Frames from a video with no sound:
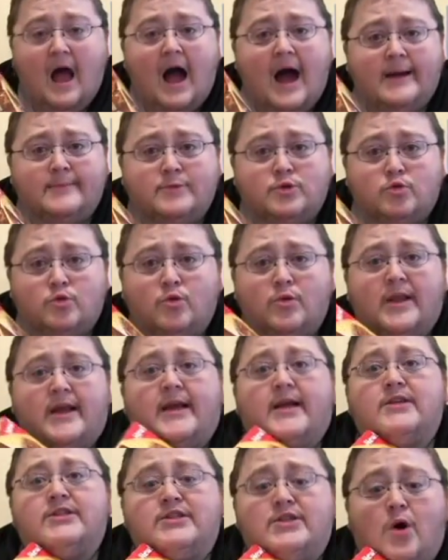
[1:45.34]
I'm
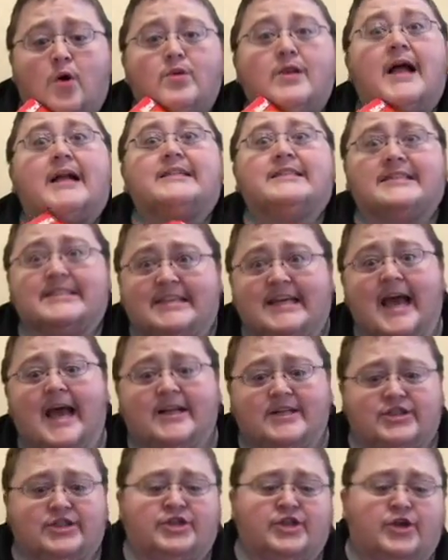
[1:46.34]
drooling, so let's
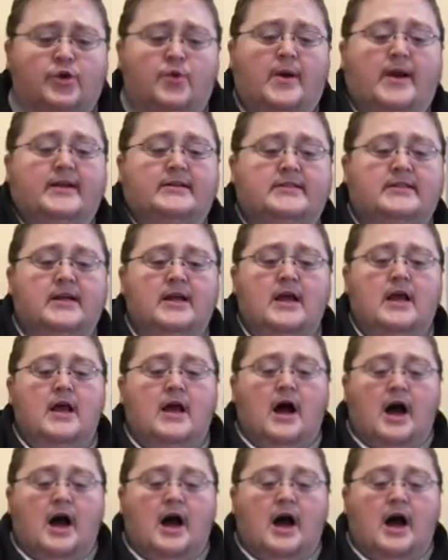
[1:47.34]
get to it.